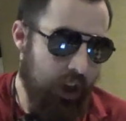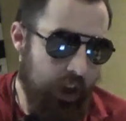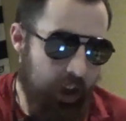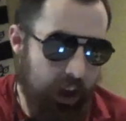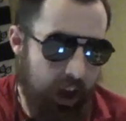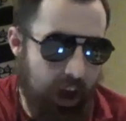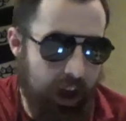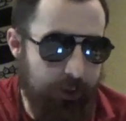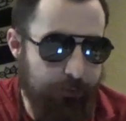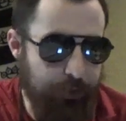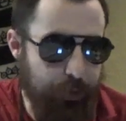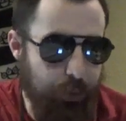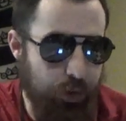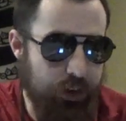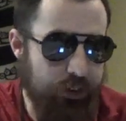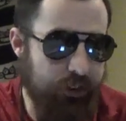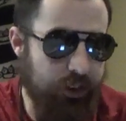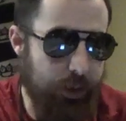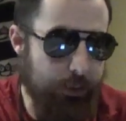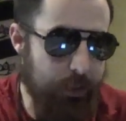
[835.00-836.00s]

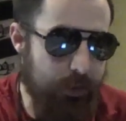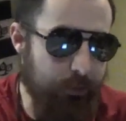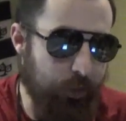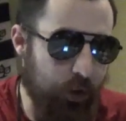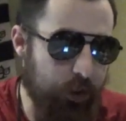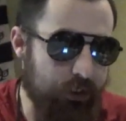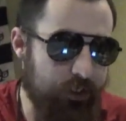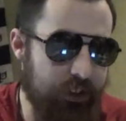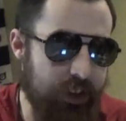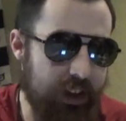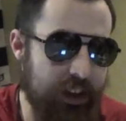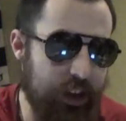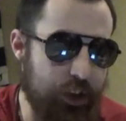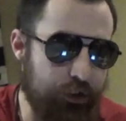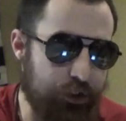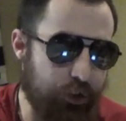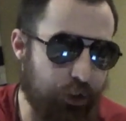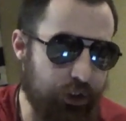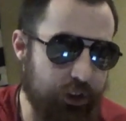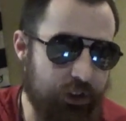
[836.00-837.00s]
Afterwards, Sammy Guevara said he's
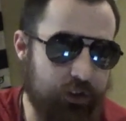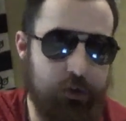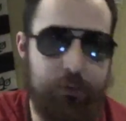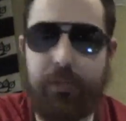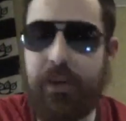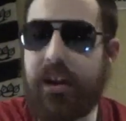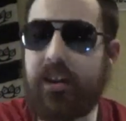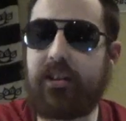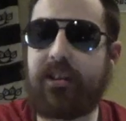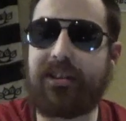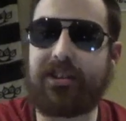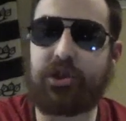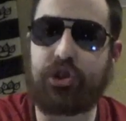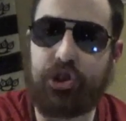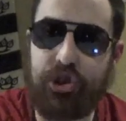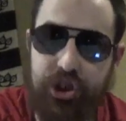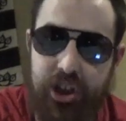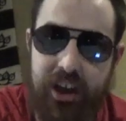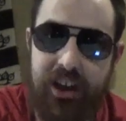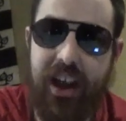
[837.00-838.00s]
going to beat the
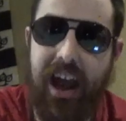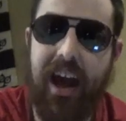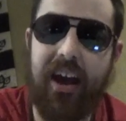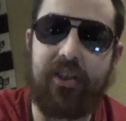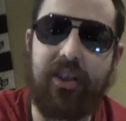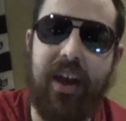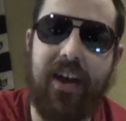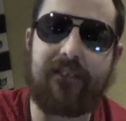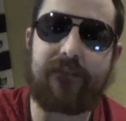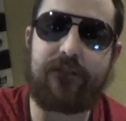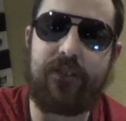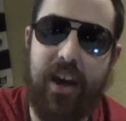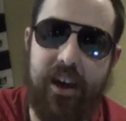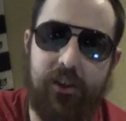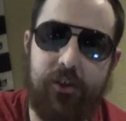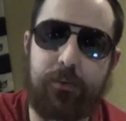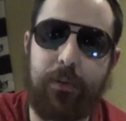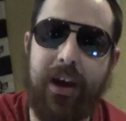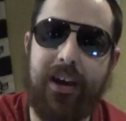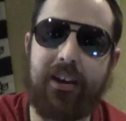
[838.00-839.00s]
shit out of that
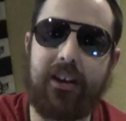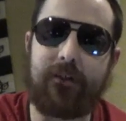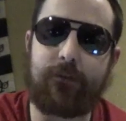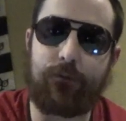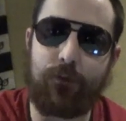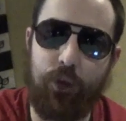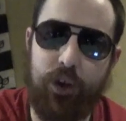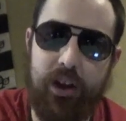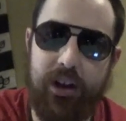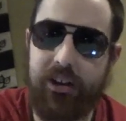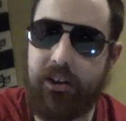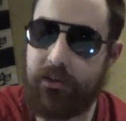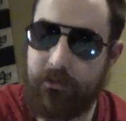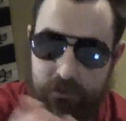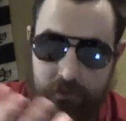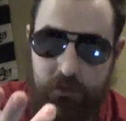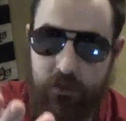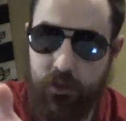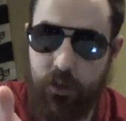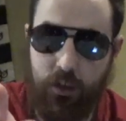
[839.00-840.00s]
face-painted freak,
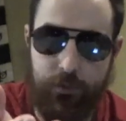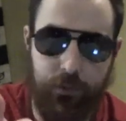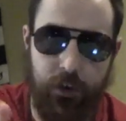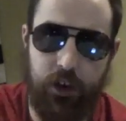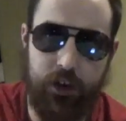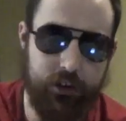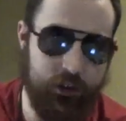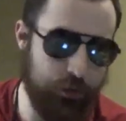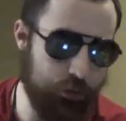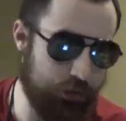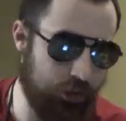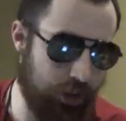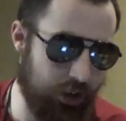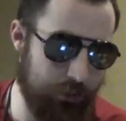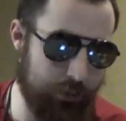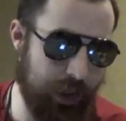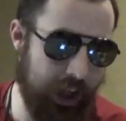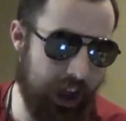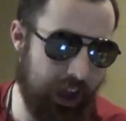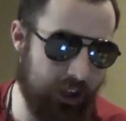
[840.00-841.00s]
referring to
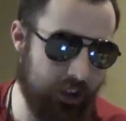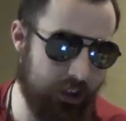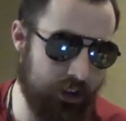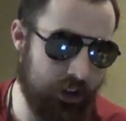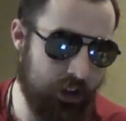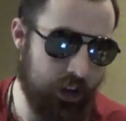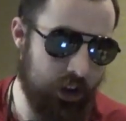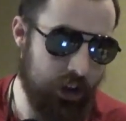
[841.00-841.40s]
Darby Allin.